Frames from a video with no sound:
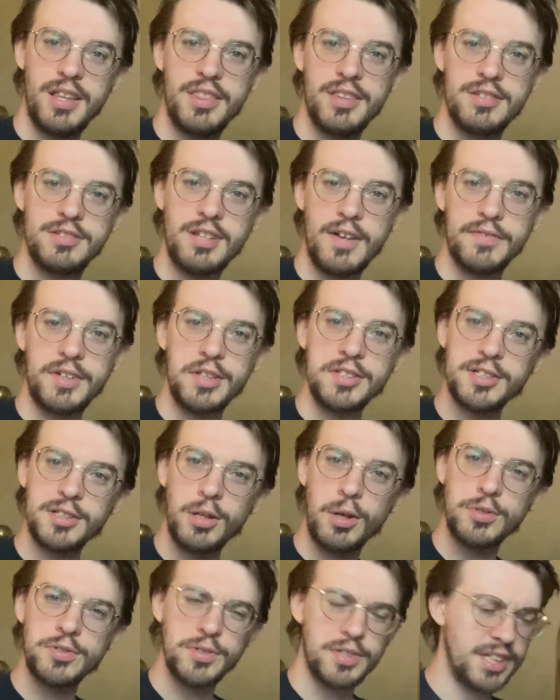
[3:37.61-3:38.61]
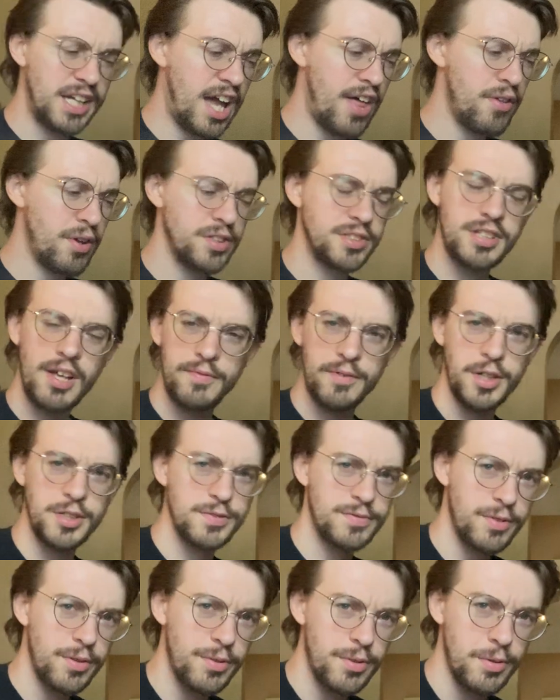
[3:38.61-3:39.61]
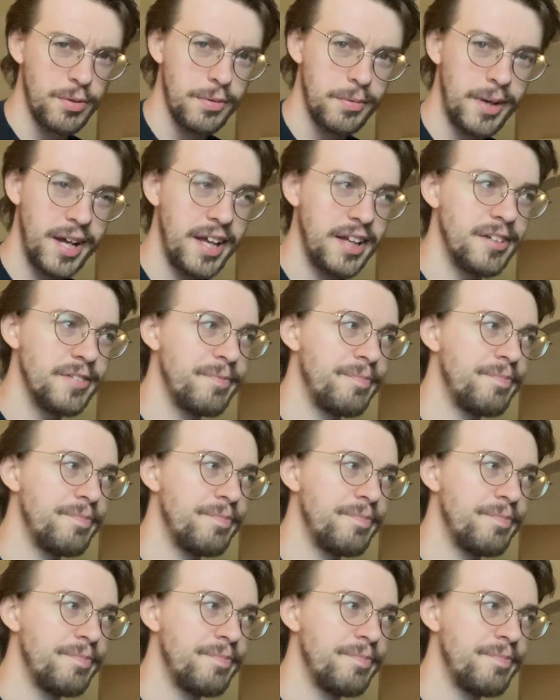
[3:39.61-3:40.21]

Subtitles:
Stuff gets closer together, stuff gets further away.